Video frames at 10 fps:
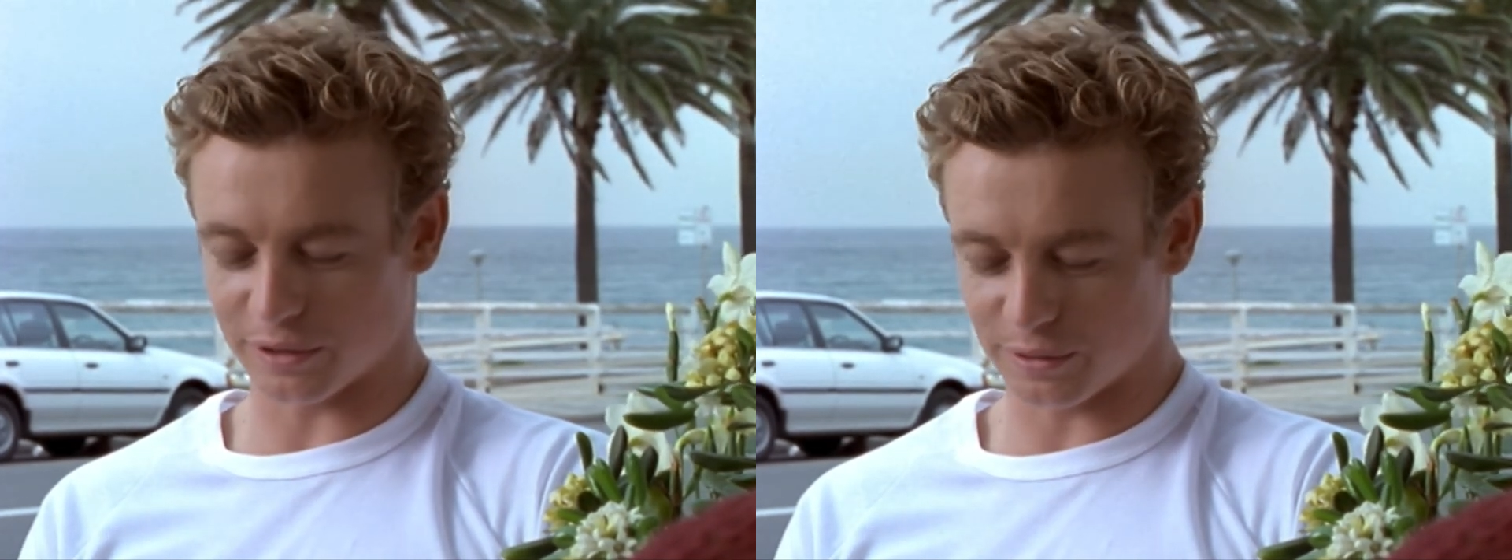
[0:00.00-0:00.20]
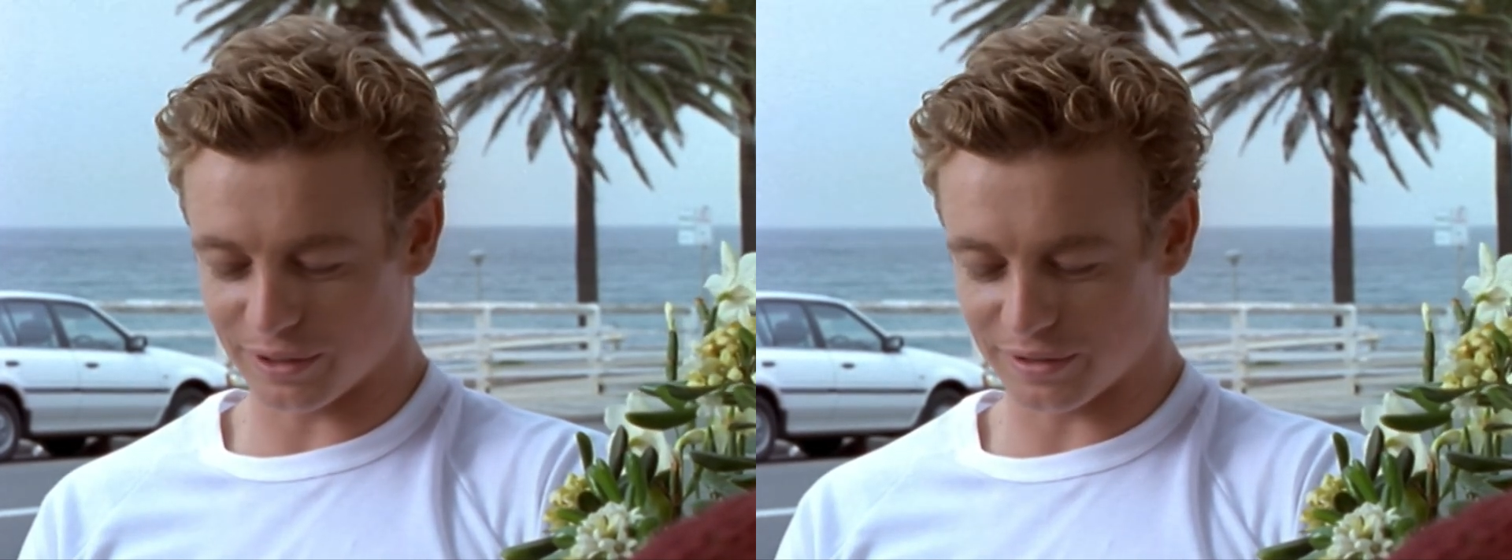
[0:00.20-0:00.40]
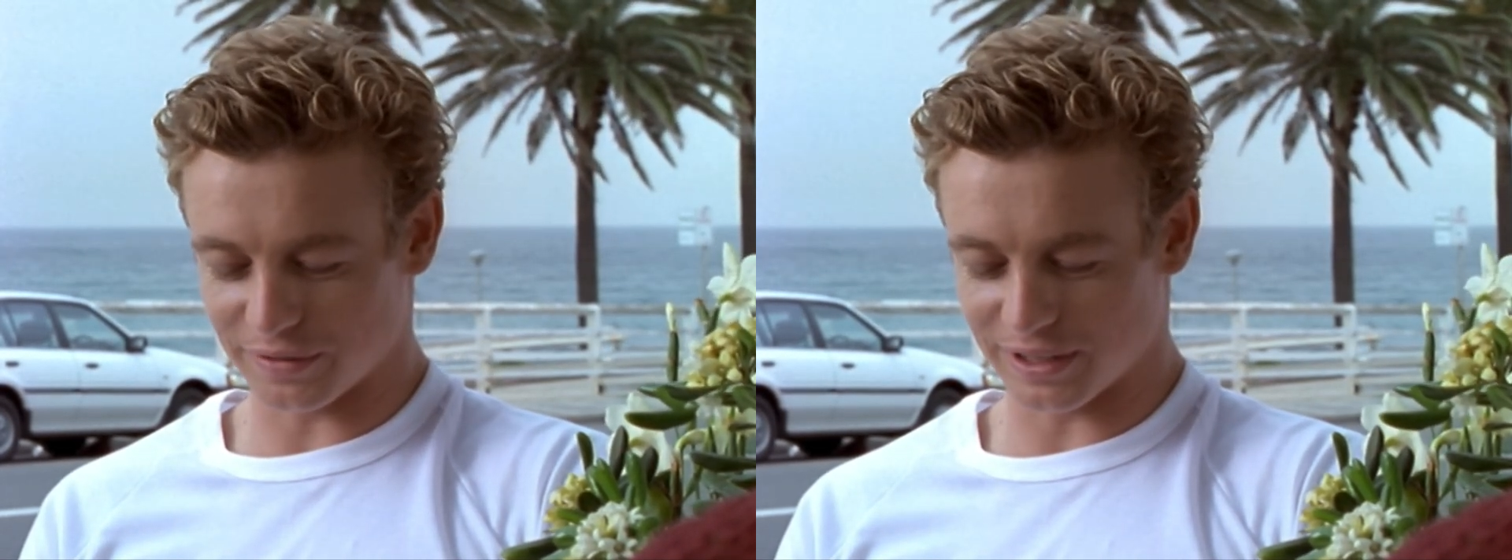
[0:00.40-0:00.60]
according to